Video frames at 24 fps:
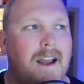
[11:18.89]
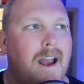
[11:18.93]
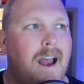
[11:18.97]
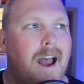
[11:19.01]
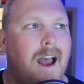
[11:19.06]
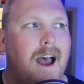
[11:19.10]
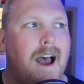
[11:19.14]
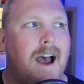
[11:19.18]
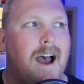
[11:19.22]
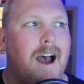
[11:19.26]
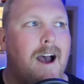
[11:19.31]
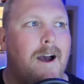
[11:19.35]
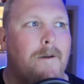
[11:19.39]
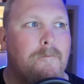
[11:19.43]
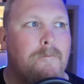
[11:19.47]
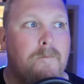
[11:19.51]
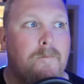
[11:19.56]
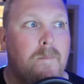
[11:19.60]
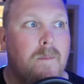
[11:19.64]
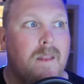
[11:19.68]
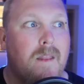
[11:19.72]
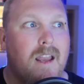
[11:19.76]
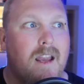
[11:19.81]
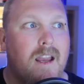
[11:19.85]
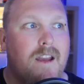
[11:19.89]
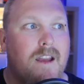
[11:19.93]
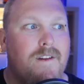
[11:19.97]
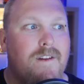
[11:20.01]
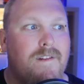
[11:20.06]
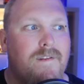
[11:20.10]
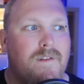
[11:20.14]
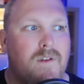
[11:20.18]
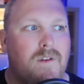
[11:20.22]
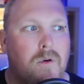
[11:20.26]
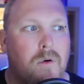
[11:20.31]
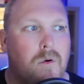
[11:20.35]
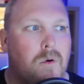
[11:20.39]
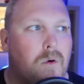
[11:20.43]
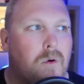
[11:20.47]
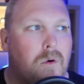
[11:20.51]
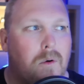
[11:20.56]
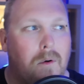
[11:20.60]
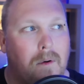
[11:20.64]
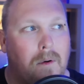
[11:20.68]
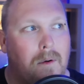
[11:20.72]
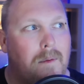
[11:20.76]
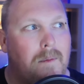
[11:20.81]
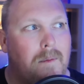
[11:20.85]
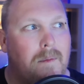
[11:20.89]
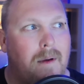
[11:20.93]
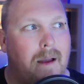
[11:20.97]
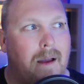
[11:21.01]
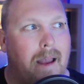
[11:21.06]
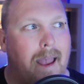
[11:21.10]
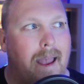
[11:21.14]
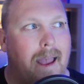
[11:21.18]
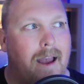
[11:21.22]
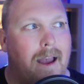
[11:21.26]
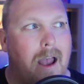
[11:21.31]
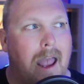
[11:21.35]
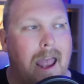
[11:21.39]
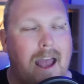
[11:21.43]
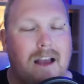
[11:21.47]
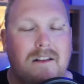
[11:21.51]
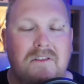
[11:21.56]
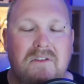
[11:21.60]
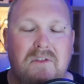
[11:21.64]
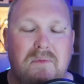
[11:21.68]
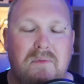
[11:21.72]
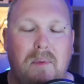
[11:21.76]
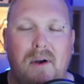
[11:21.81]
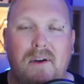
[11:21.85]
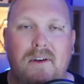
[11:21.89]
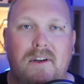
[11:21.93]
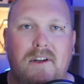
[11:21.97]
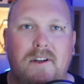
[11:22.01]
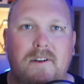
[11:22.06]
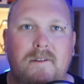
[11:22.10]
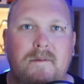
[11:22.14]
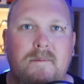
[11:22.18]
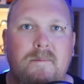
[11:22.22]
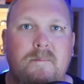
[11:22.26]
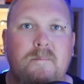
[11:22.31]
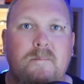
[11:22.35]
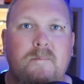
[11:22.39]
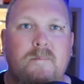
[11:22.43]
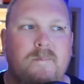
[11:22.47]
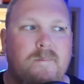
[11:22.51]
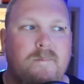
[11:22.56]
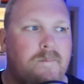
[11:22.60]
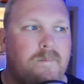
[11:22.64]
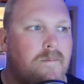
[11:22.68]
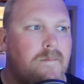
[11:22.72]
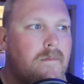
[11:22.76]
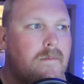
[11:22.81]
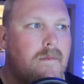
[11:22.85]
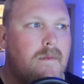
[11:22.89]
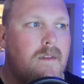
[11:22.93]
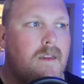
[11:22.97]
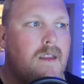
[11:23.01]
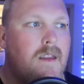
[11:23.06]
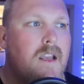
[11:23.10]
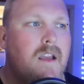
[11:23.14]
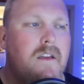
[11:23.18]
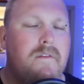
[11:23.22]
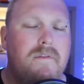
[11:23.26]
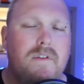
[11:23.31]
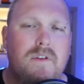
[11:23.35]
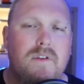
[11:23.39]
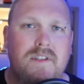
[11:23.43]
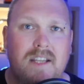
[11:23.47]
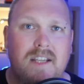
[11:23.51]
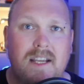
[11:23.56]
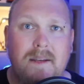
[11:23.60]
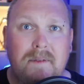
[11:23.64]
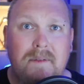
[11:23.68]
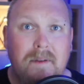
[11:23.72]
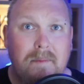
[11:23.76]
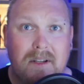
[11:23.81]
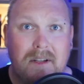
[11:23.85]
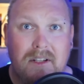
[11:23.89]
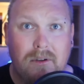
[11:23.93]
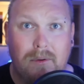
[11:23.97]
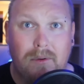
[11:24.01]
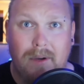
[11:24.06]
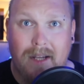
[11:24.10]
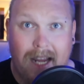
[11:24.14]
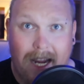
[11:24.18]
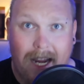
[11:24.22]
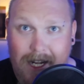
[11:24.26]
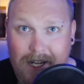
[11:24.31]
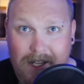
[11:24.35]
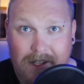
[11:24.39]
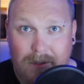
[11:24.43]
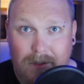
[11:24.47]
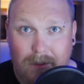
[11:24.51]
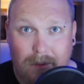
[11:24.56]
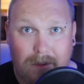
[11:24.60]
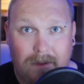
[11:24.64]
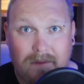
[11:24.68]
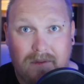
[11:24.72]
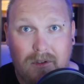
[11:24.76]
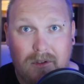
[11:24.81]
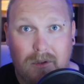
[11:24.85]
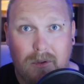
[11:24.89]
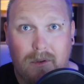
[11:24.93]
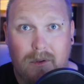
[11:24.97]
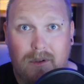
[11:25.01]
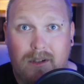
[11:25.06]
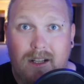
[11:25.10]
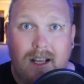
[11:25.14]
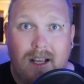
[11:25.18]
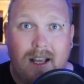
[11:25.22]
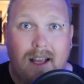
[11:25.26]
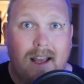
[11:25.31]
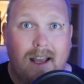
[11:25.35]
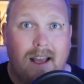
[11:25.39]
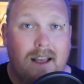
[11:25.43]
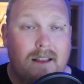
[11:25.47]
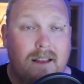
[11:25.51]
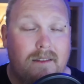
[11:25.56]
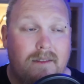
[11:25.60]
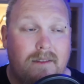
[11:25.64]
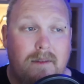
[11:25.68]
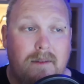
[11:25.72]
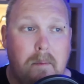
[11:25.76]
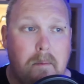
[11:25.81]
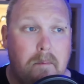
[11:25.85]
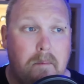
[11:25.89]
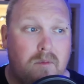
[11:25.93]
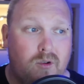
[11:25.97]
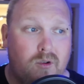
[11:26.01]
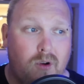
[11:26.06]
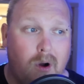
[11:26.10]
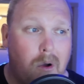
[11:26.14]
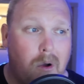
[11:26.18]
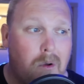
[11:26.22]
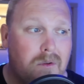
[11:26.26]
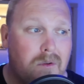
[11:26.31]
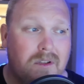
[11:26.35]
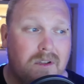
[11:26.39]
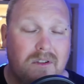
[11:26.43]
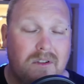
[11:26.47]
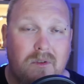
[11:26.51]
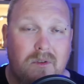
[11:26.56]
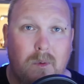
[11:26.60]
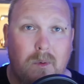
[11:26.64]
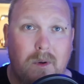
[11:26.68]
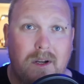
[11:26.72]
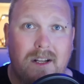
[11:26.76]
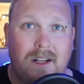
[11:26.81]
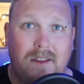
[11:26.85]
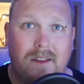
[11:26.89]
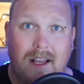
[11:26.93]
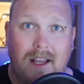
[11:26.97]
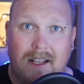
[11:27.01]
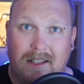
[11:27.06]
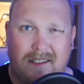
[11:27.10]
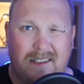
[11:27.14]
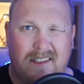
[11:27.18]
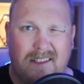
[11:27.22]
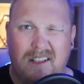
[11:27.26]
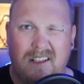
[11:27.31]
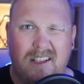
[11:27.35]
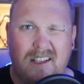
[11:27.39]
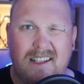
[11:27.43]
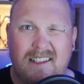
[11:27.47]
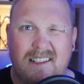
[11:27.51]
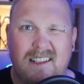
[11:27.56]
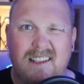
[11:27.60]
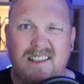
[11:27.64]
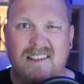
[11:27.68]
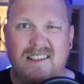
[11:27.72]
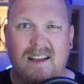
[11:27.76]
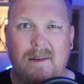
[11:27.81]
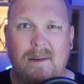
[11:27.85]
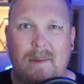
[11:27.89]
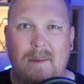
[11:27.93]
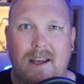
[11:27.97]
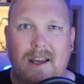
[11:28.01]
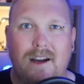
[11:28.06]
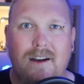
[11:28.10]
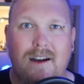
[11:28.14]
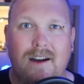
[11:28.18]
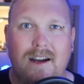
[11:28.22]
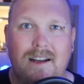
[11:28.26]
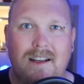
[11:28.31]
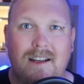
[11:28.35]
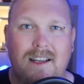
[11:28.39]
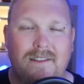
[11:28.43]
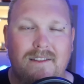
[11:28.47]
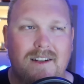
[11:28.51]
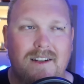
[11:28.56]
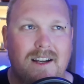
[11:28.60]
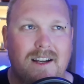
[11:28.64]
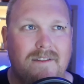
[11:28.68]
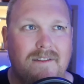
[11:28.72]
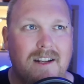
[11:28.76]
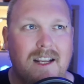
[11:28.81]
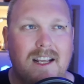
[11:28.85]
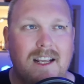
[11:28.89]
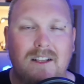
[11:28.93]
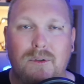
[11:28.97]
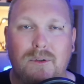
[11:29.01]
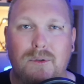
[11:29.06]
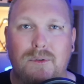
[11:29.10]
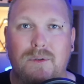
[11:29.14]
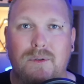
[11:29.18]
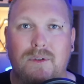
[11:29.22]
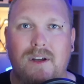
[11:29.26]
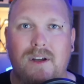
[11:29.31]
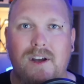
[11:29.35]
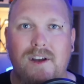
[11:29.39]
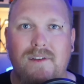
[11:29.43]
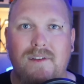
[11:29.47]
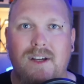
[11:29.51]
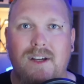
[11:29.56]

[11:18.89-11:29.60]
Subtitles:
If you're outspoken, if you seem to be doing any sort of good, the trolls on Twitter that still exist somehow, even after Elon took over,